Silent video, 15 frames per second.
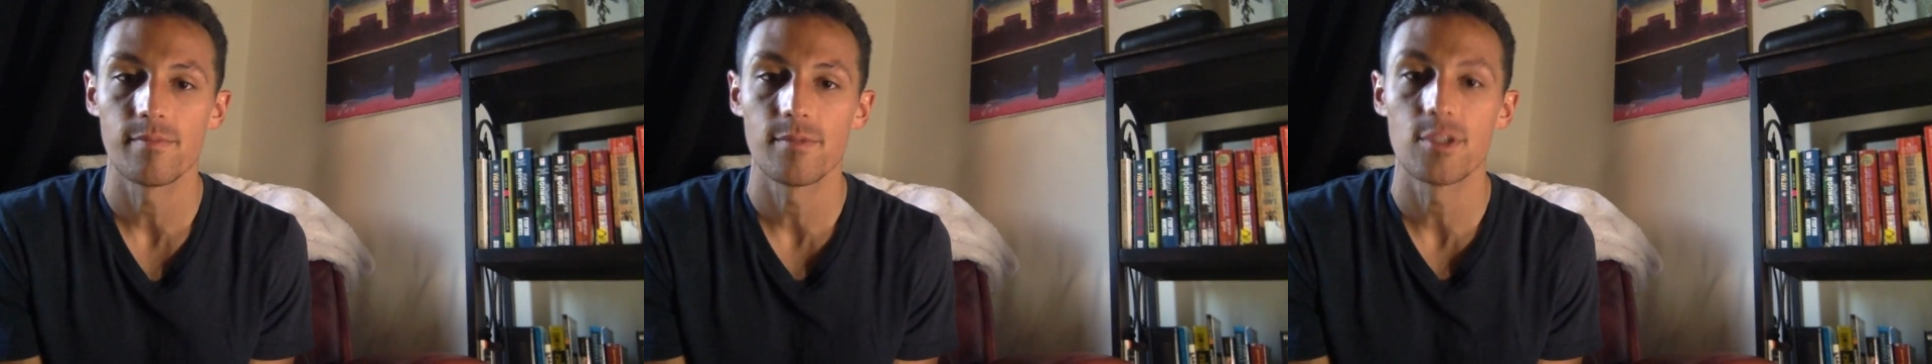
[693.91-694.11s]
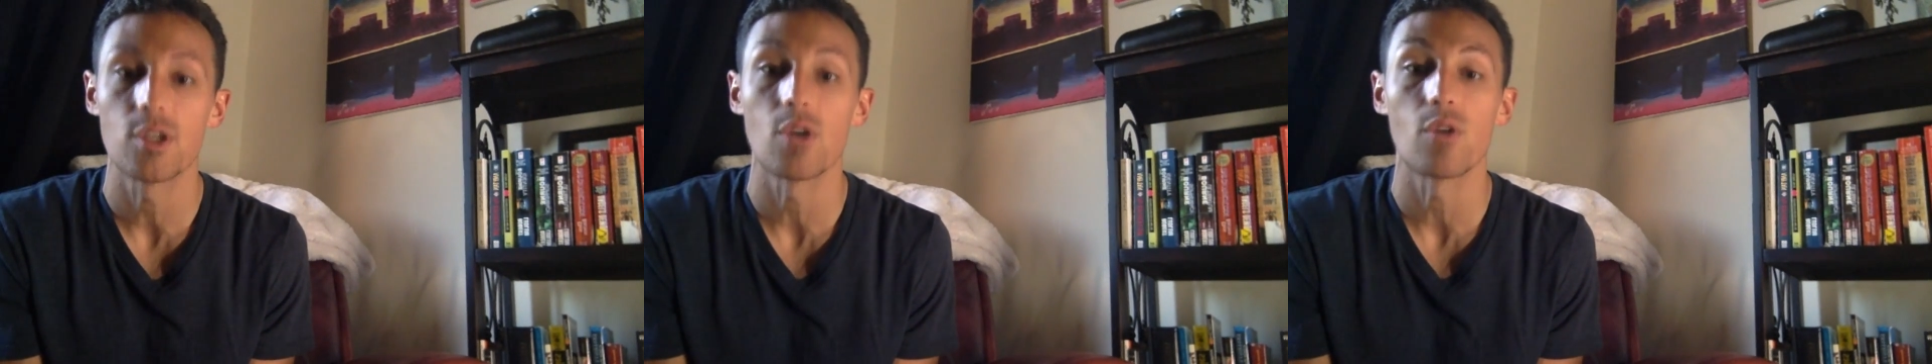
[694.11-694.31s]

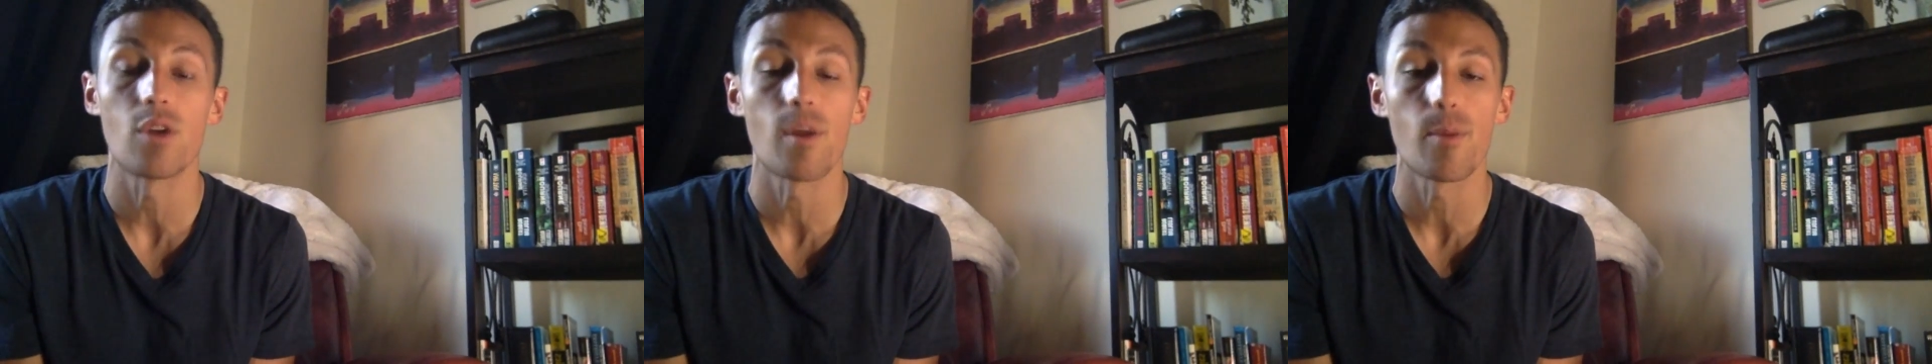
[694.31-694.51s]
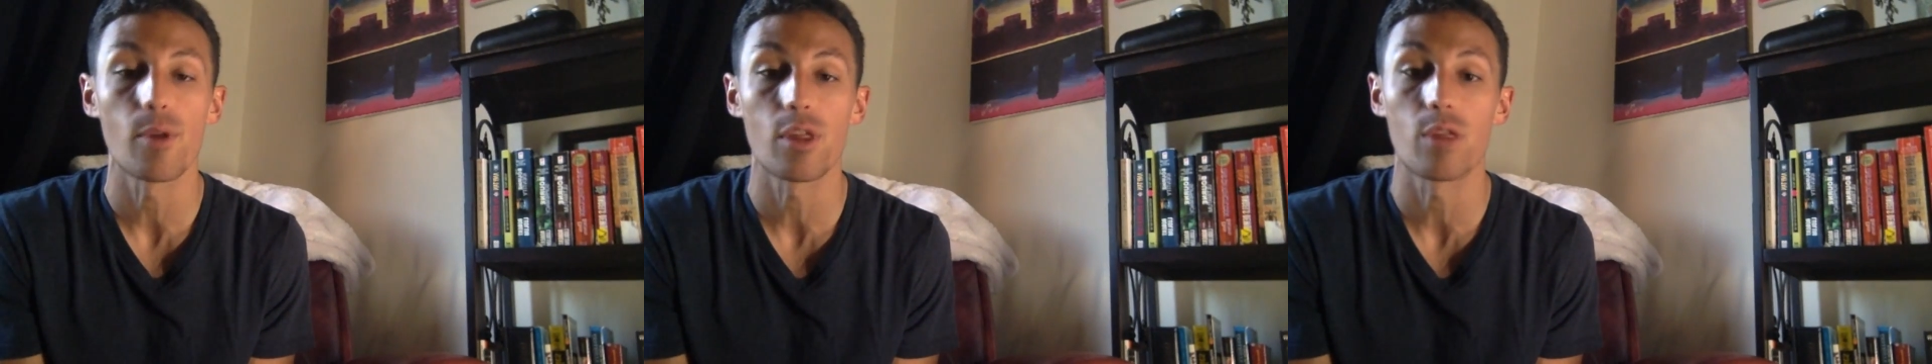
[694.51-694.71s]
So
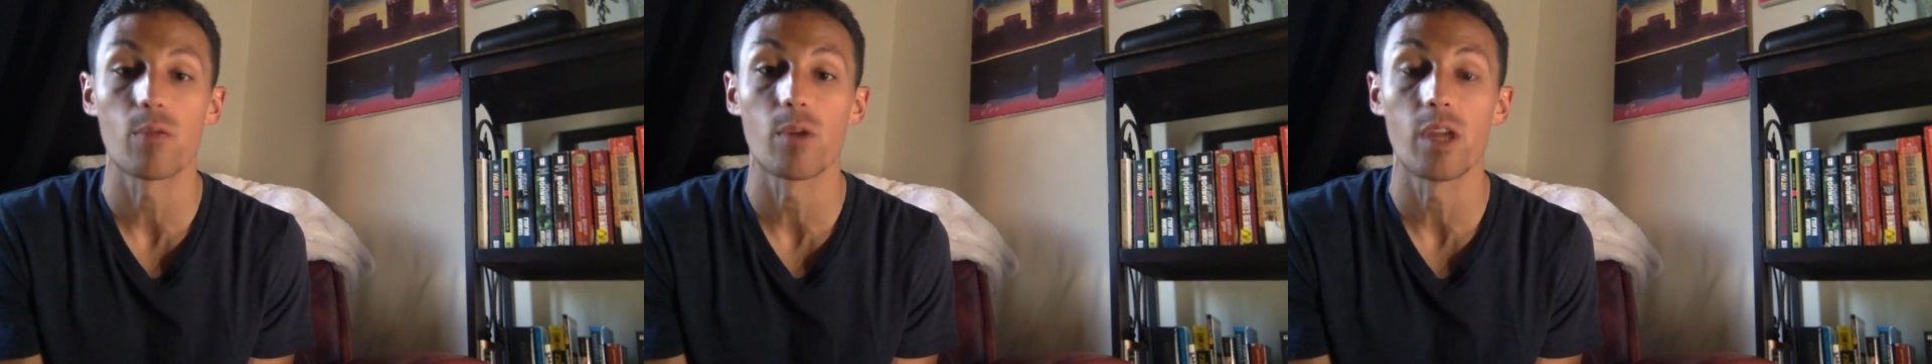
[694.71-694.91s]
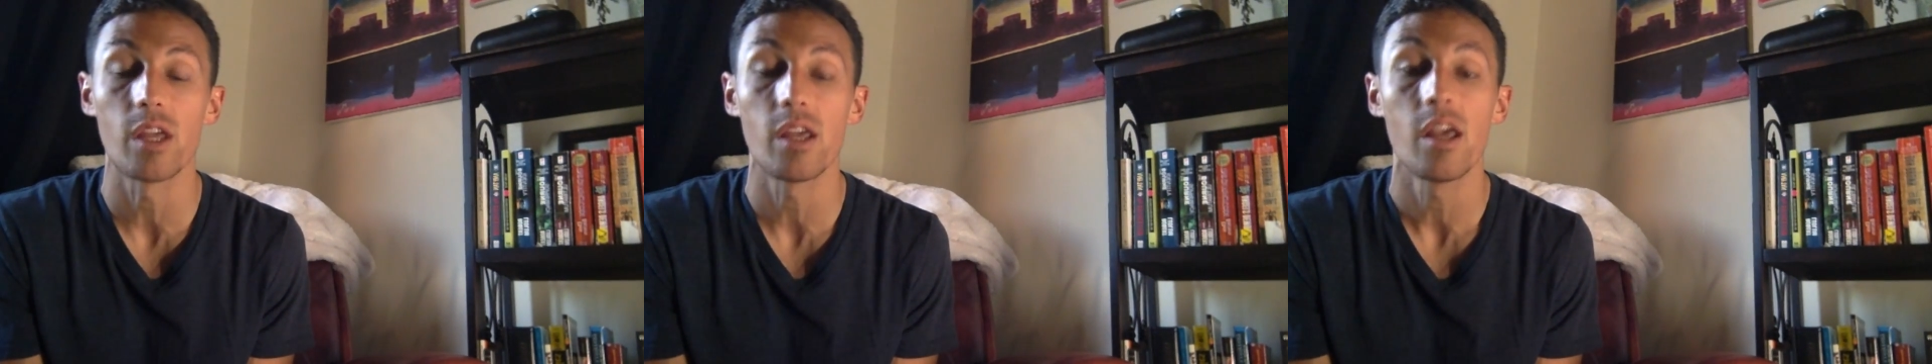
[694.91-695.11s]
number
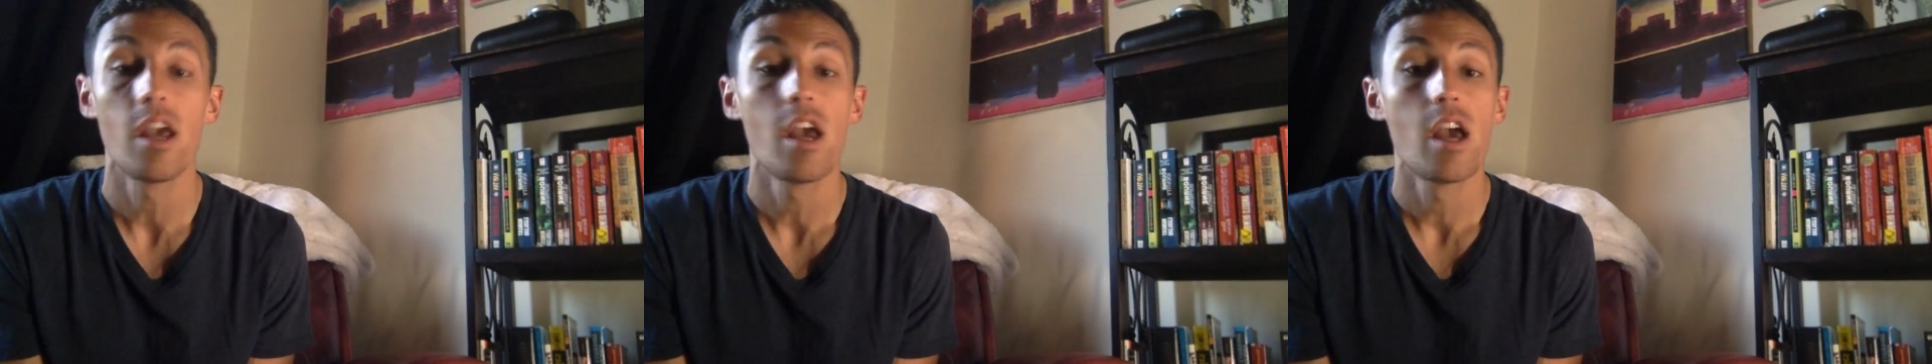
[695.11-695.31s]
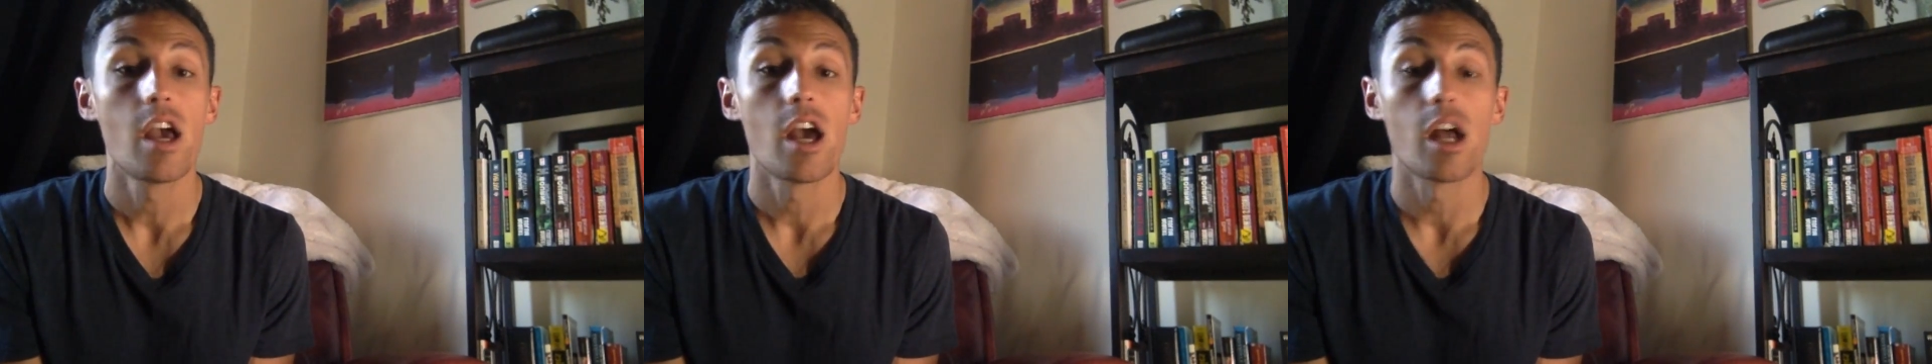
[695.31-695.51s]
three,
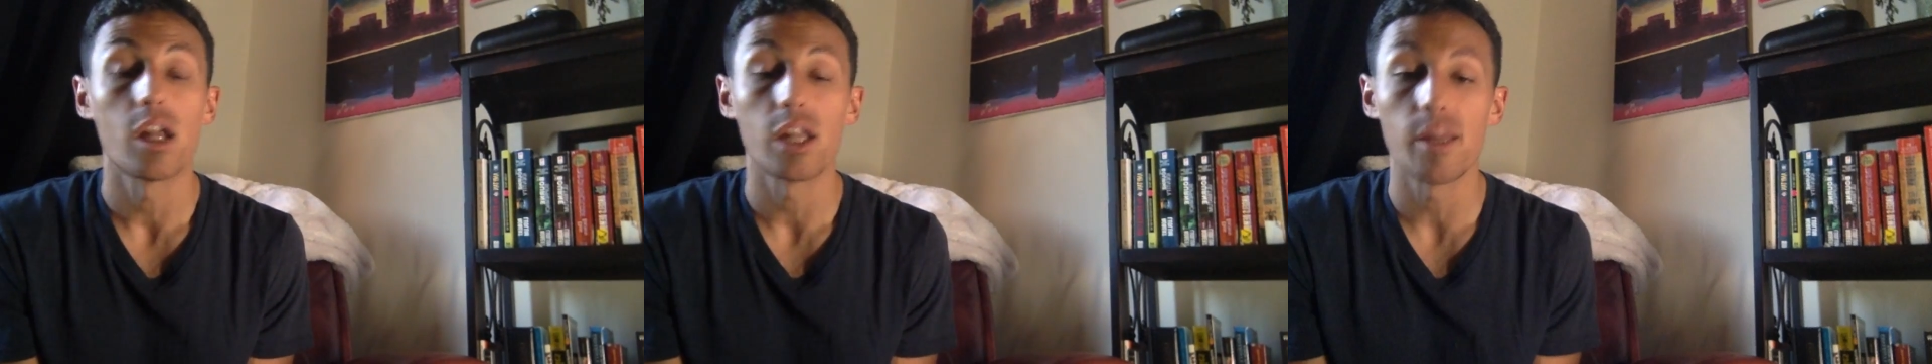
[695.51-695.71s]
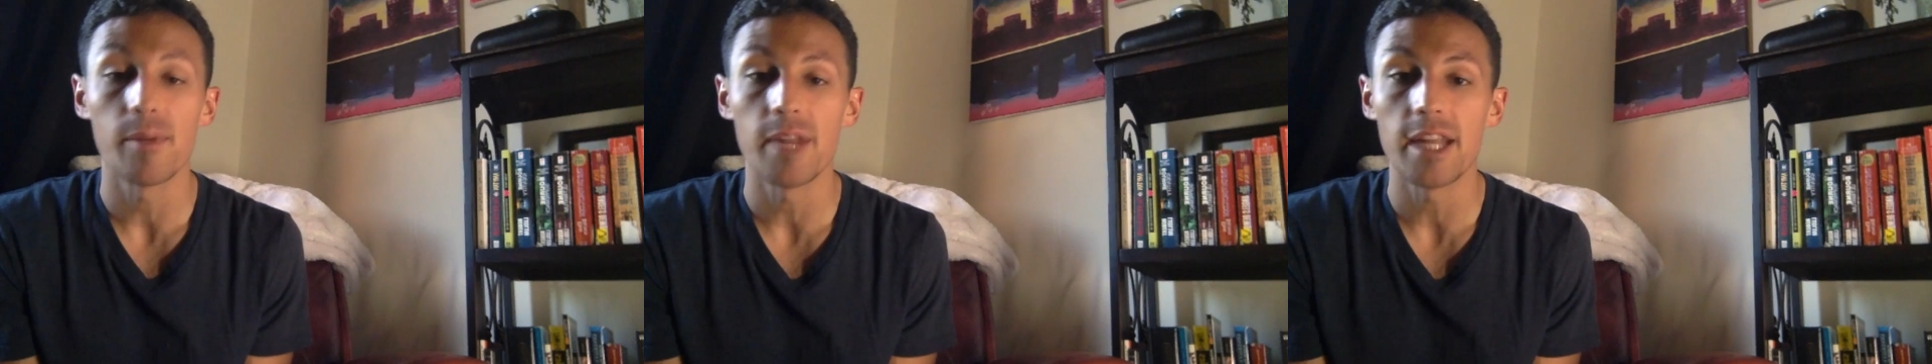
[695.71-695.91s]

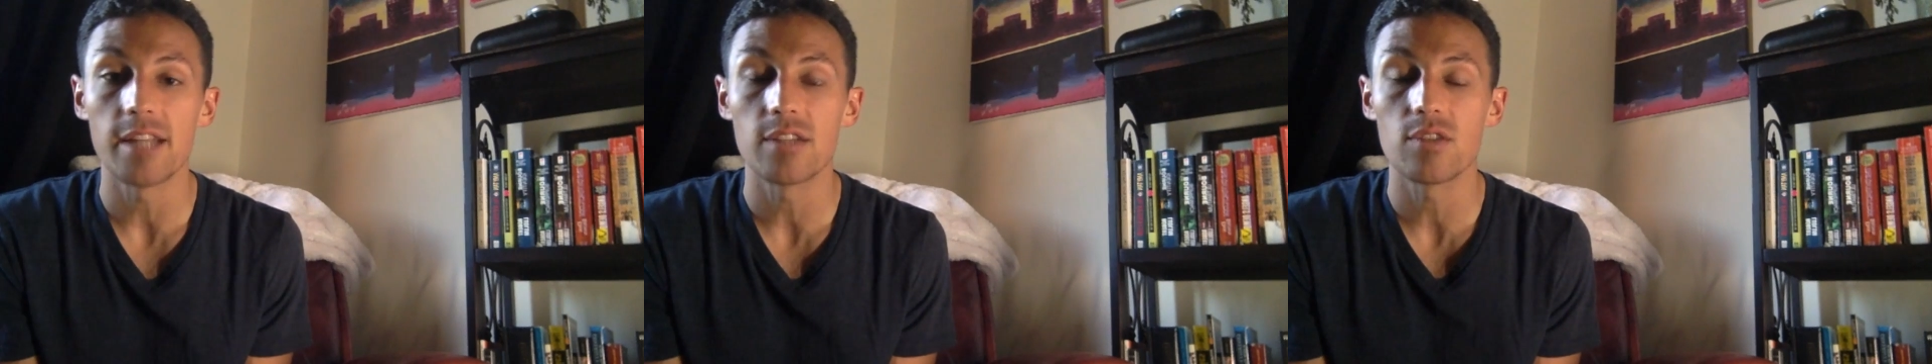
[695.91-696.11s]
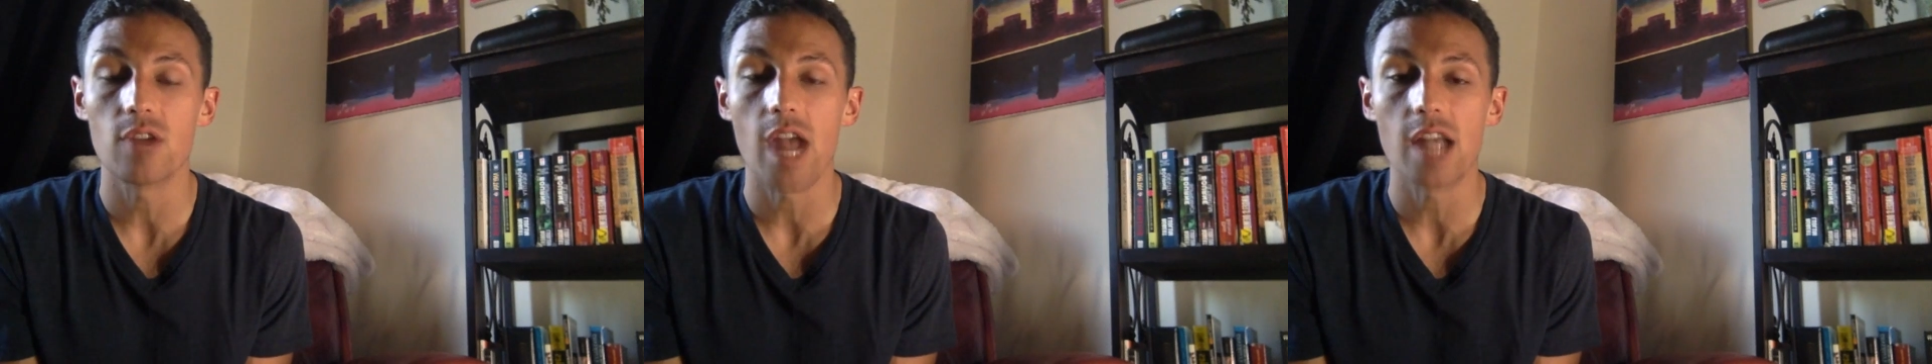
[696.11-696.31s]
eliminate
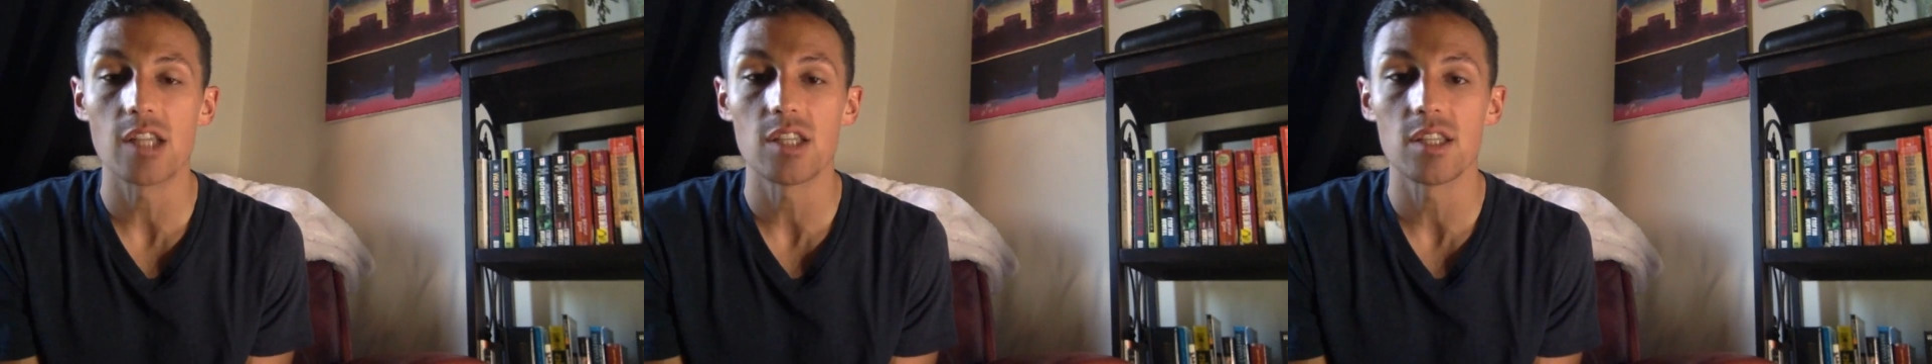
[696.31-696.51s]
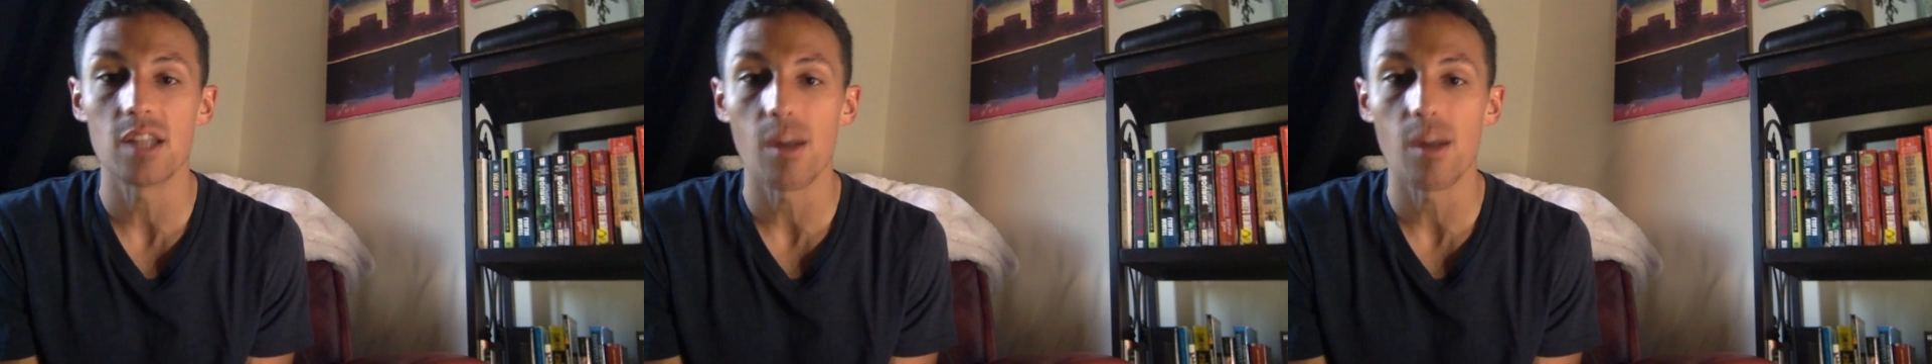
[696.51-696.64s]
distractions,